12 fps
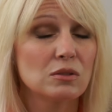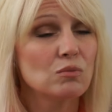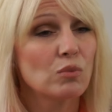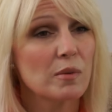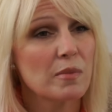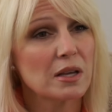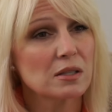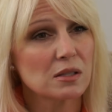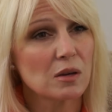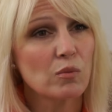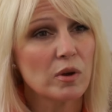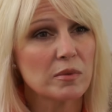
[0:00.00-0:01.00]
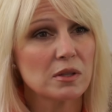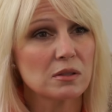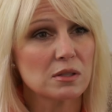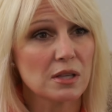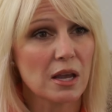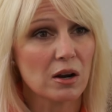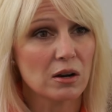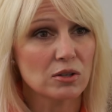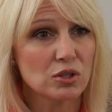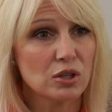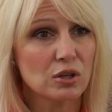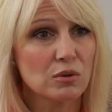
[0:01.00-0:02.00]
what makes some women
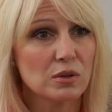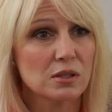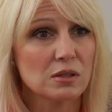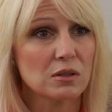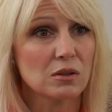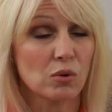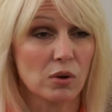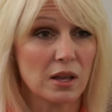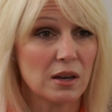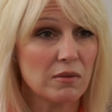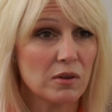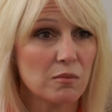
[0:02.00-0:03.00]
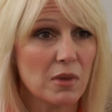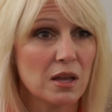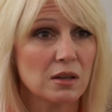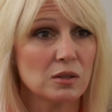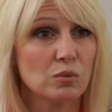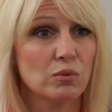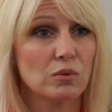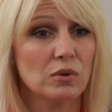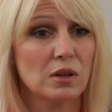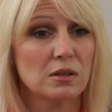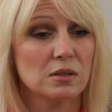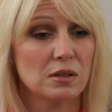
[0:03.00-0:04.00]
scared too is, and even men,
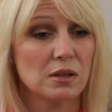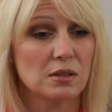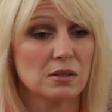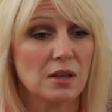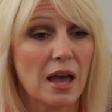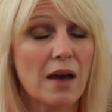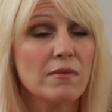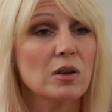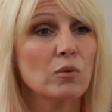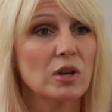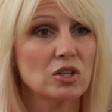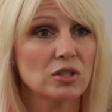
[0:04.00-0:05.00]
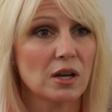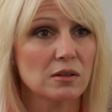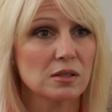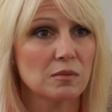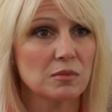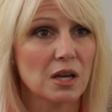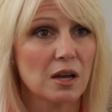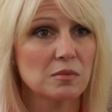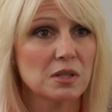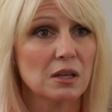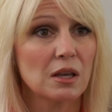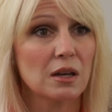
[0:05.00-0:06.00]
is having reached out
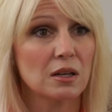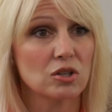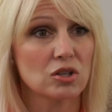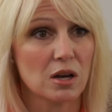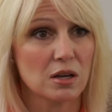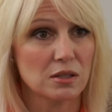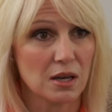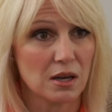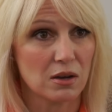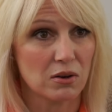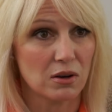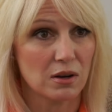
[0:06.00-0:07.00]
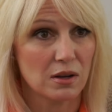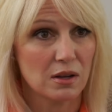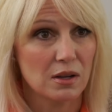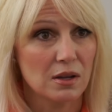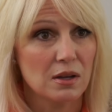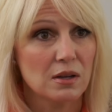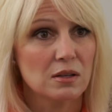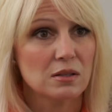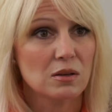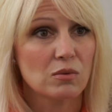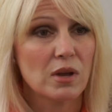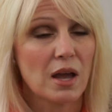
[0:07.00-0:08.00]
sometimes and getting shot down.
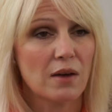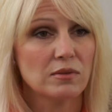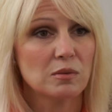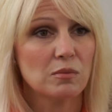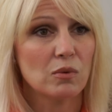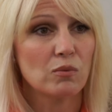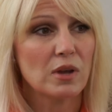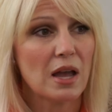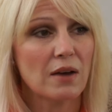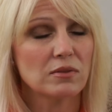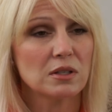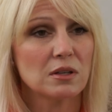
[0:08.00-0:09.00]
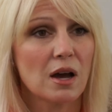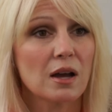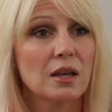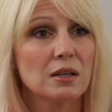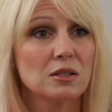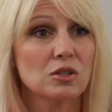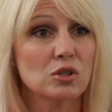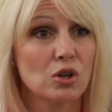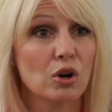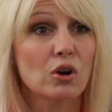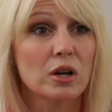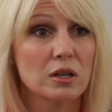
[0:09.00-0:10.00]
So we have to not get
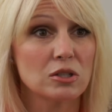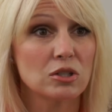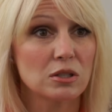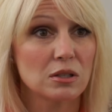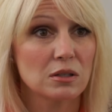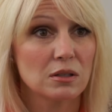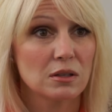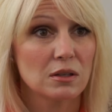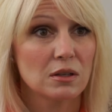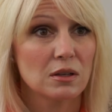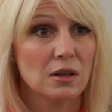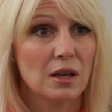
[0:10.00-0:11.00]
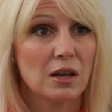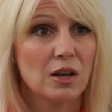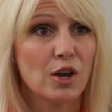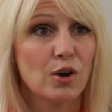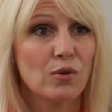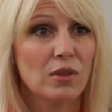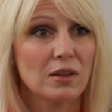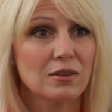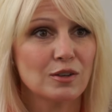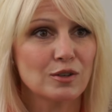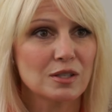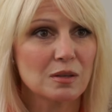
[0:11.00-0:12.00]
discouraged and know that
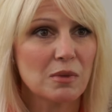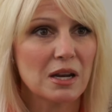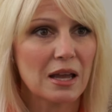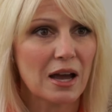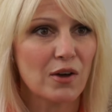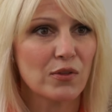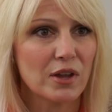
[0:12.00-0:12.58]
there's somebody out